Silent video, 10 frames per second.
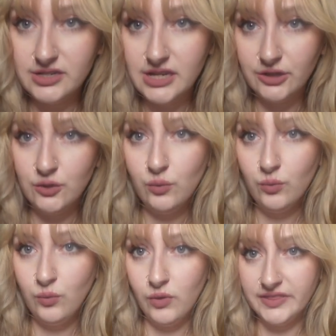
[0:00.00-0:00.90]
to tell you
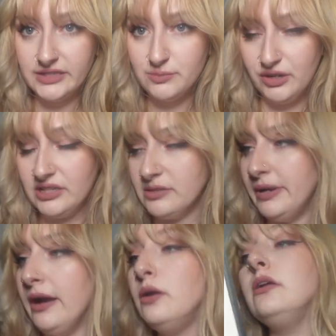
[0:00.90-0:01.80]
what this book is
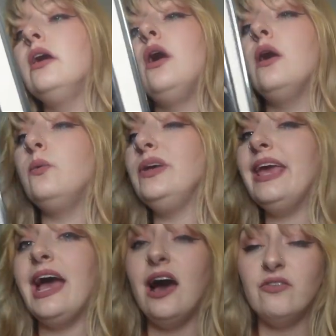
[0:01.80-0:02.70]
about. We
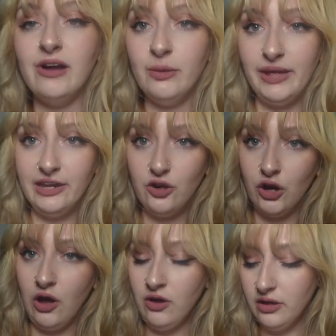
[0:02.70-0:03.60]
have our main
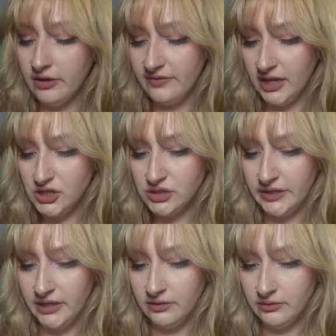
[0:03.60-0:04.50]
girl,
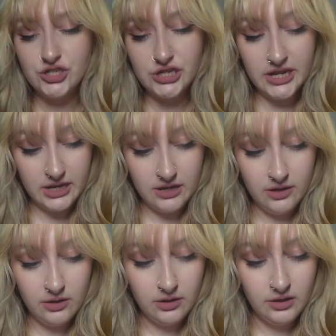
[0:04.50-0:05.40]
Evangeline. She
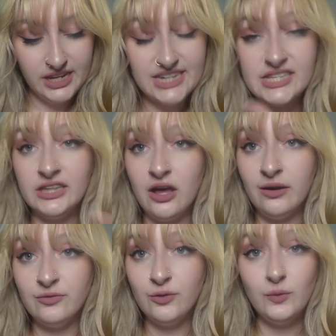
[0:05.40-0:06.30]
is in
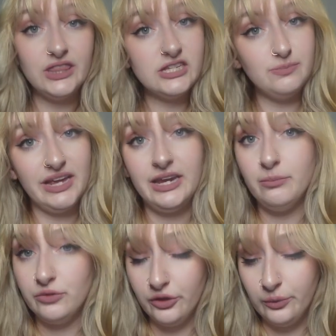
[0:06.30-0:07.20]
love with this man
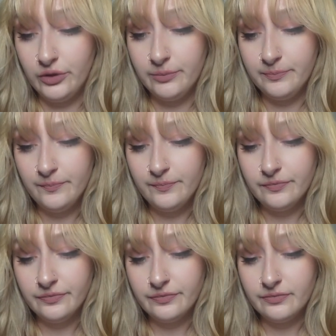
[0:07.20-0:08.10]
named Luc.
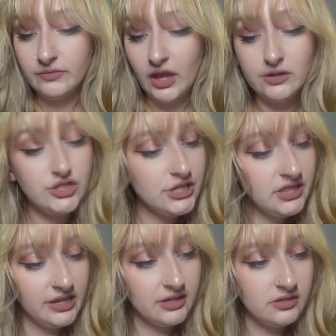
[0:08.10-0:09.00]
And she
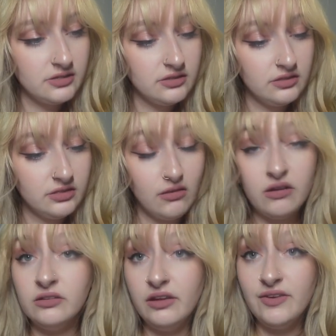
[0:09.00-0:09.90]
thinks they're
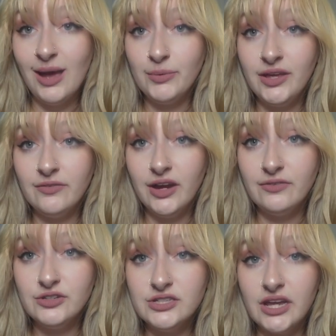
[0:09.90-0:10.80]
going to live happily ever
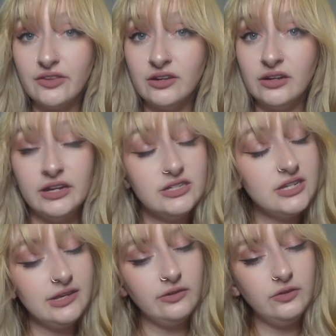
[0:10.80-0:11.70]
after together
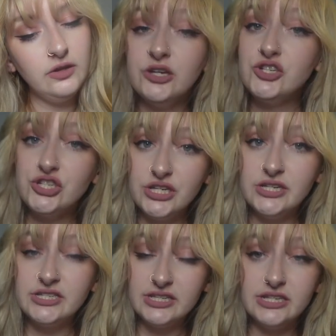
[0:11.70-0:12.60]
until
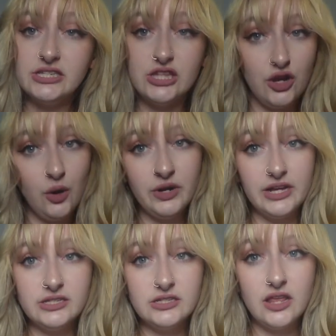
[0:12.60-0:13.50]
she sees the
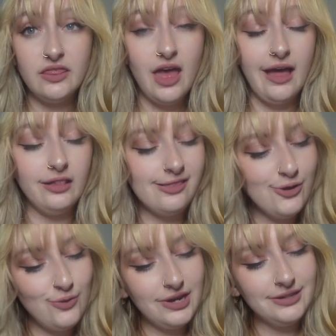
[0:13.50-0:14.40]
notice that
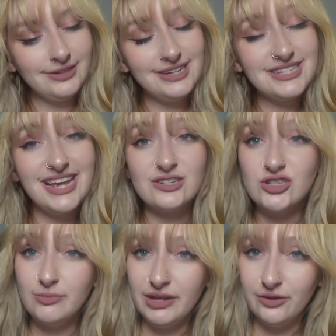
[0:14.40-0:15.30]
Luc is
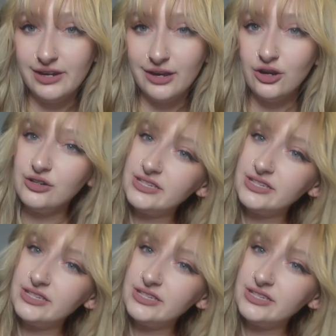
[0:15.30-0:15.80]
actually marrying her